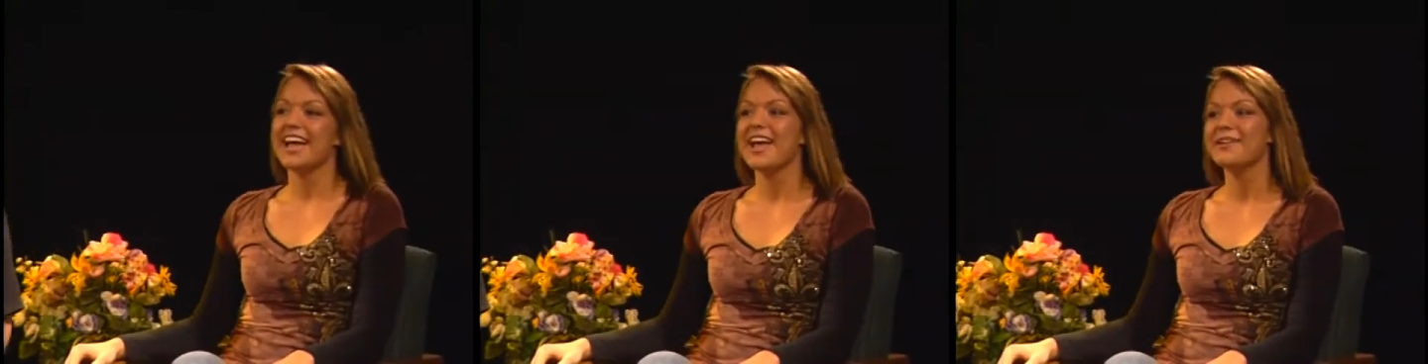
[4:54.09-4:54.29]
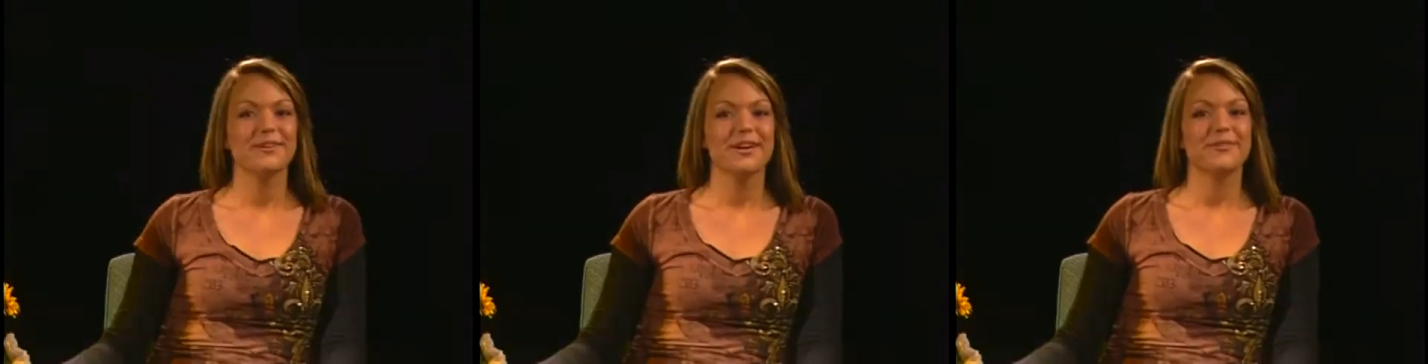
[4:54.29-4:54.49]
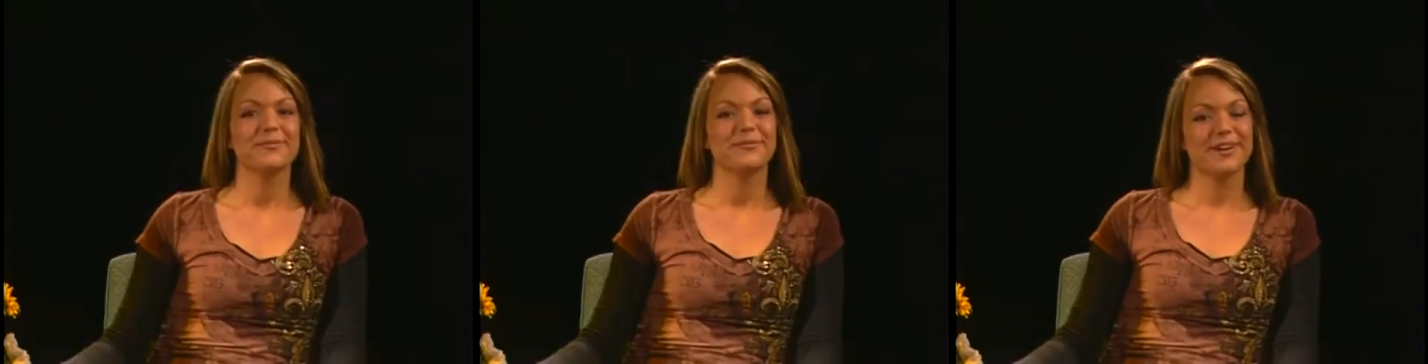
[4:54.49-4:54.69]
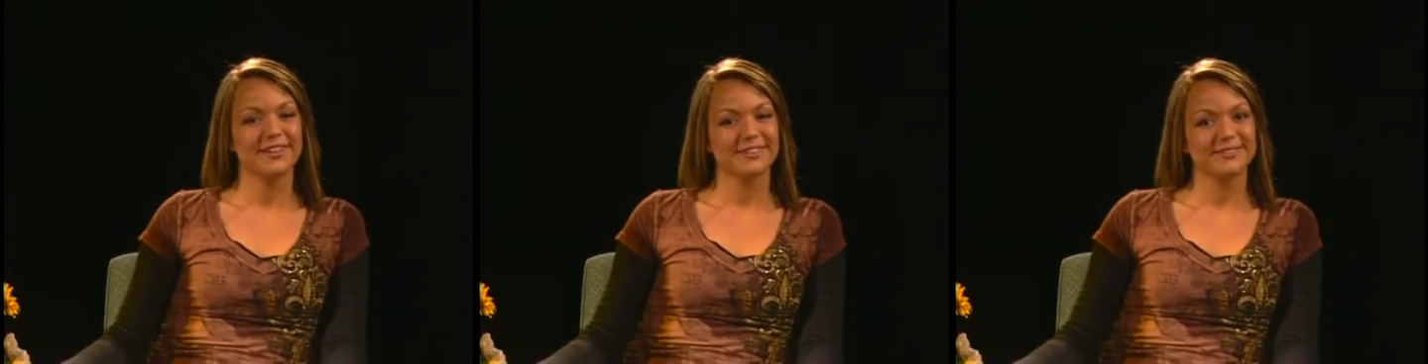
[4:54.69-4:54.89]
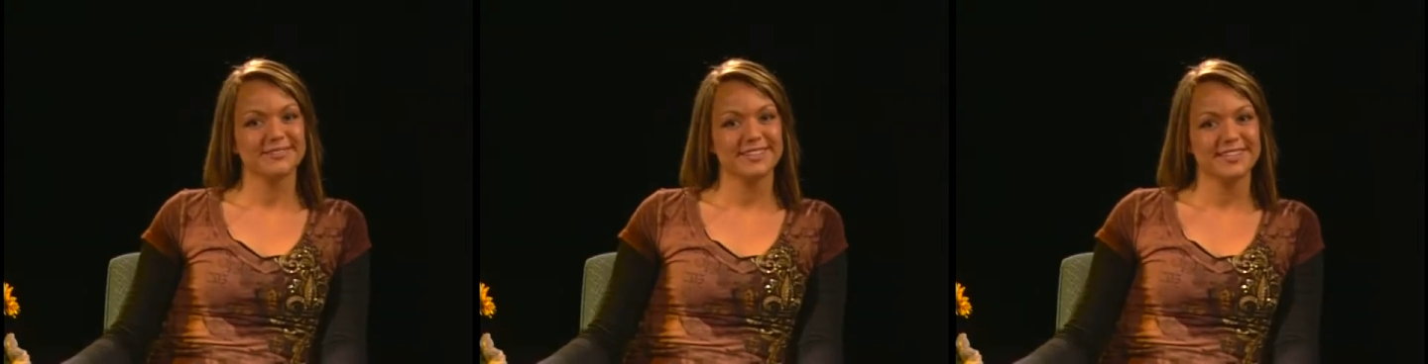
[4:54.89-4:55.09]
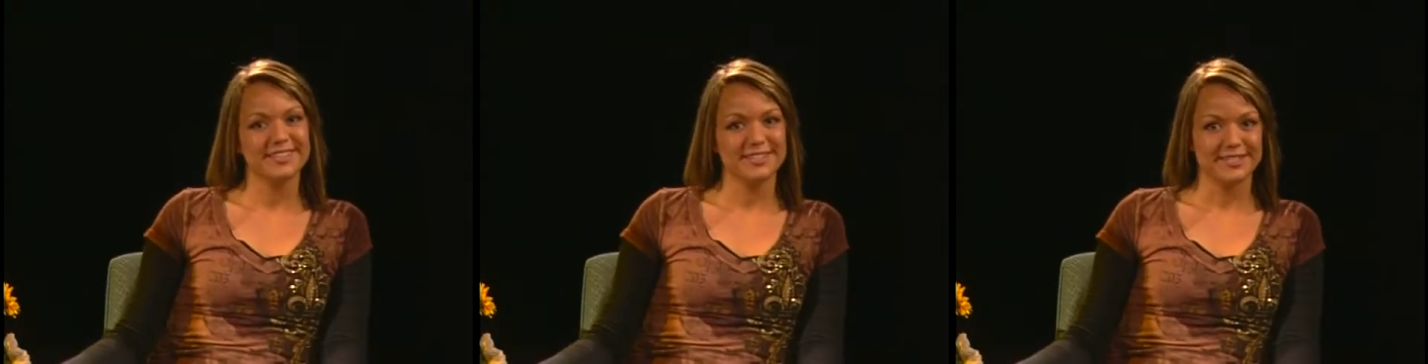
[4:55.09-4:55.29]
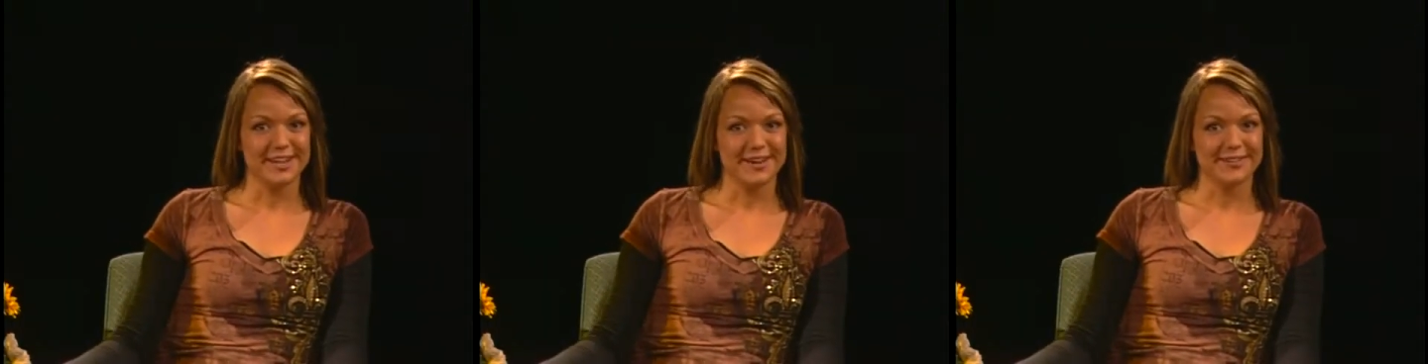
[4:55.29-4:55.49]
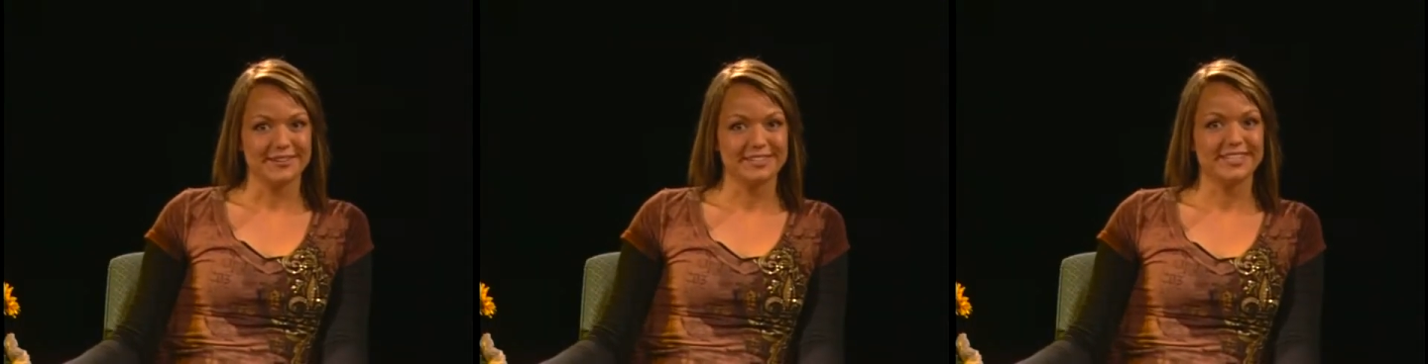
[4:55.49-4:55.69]
and welcome to the
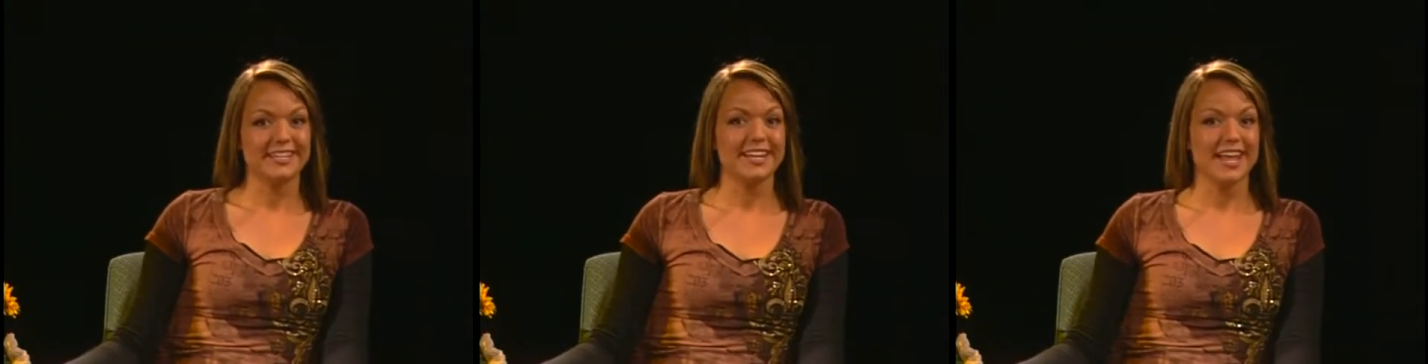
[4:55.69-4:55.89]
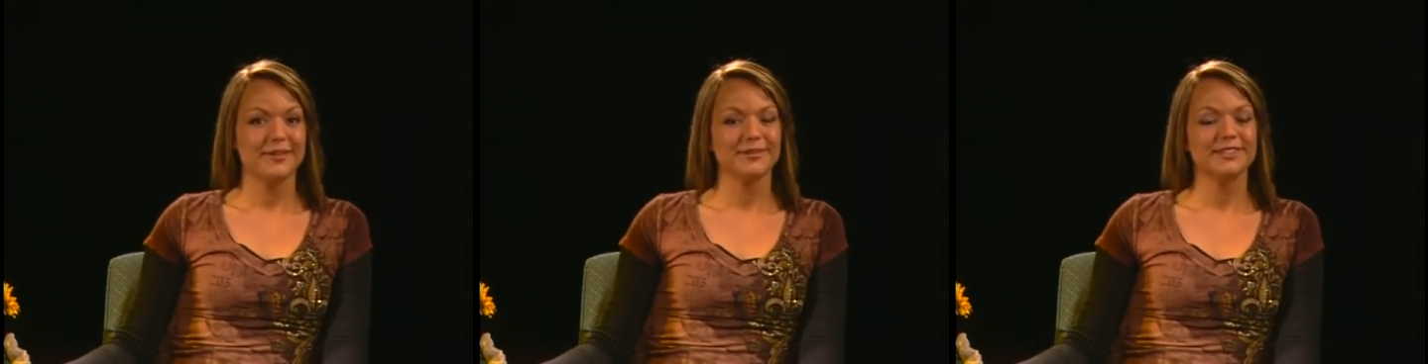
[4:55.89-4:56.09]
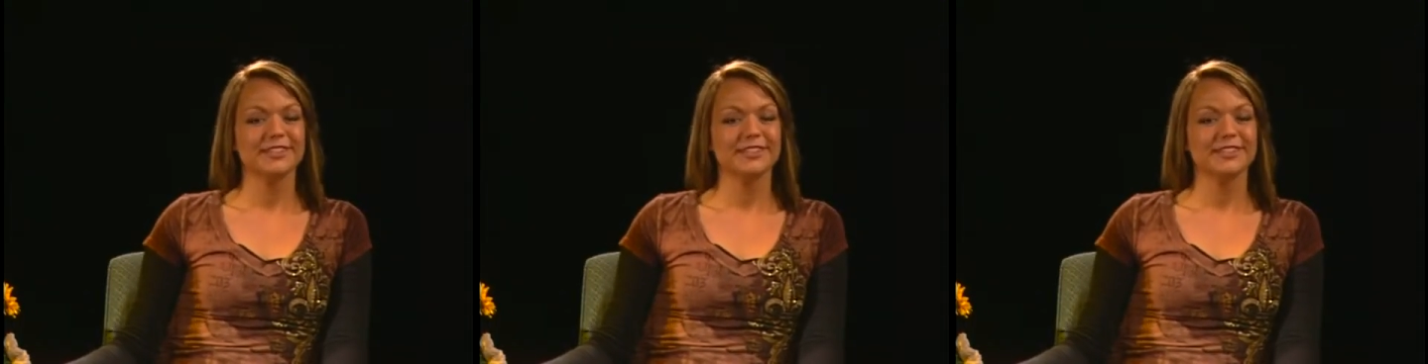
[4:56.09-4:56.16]
show. Today we